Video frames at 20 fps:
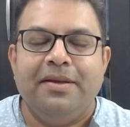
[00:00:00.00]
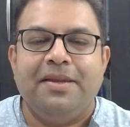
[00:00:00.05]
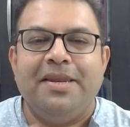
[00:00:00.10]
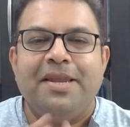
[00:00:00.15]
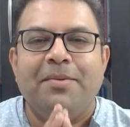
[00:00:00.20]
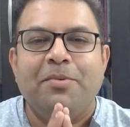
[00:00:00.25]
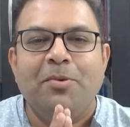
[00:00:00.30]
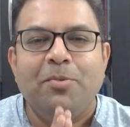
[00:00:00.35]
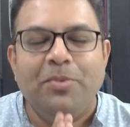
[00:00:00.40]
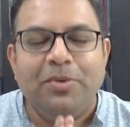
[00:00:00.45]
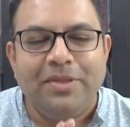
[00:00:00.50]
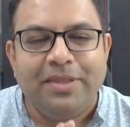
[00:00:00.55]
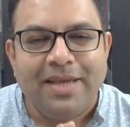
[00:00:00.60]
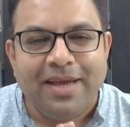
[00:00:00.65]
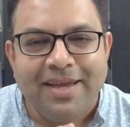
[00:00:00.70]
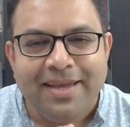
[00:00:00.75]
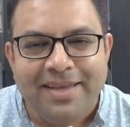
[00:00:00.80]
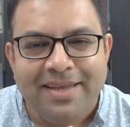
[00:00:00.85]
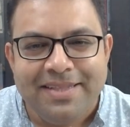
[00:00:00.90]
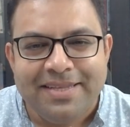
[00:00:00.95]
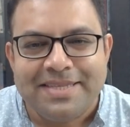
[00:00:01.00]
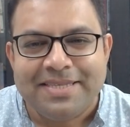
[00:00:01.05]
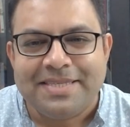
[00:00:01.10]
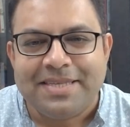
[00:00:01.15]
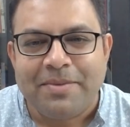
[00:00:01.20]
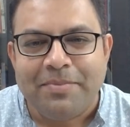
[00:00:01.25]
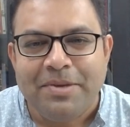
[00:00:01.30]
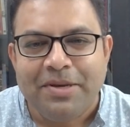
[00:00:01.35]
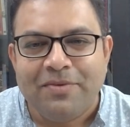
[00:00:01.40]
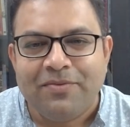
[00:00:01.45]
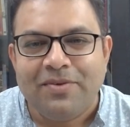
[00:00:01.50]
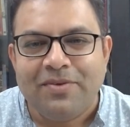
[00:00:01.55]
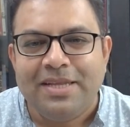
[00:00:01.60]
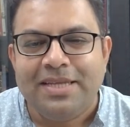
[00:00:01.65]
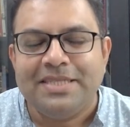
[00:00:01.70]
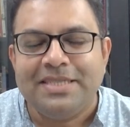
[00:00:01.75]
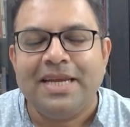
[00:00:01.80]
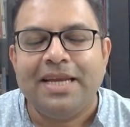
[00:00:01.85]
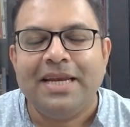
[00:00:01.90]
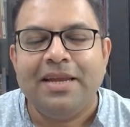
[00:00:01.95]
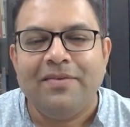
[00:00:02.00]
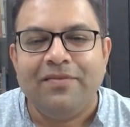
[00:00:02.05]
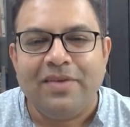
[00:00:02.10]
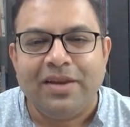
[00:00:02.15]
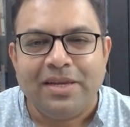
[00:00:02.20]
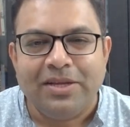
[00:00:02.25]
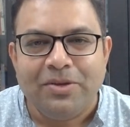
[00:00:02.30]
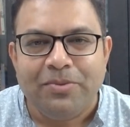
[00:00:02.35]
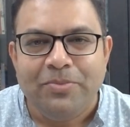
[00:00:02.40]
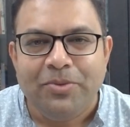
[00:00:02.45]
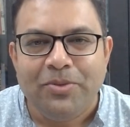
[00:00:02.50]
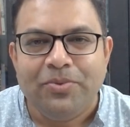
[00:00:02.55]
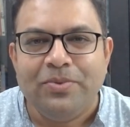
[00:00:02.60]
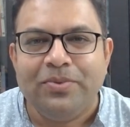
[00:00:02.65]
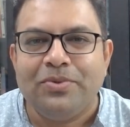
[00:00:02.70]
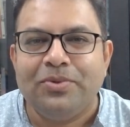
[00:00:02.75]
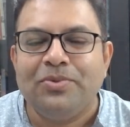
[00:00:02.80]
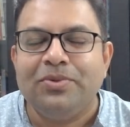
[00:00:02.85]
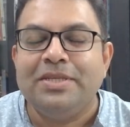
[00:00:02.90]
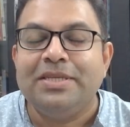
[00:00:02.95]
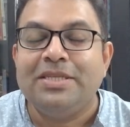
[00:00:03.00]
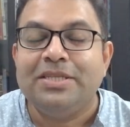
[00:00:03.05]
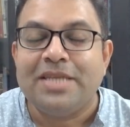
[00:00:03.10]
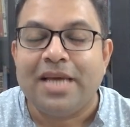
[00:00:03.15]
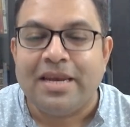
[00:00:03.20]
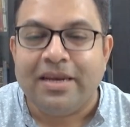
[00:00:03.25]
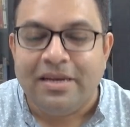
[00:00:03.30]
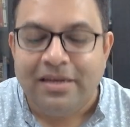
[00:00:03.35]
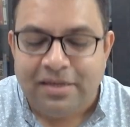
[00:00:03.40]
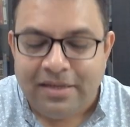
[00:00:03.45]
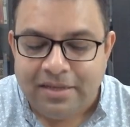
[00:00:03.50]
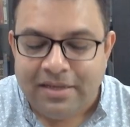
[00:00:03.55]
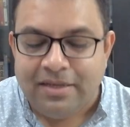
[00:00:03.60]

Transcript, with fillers: Namo Buddhaya, this is Abhinav Gulecha and I welcome you to this channel.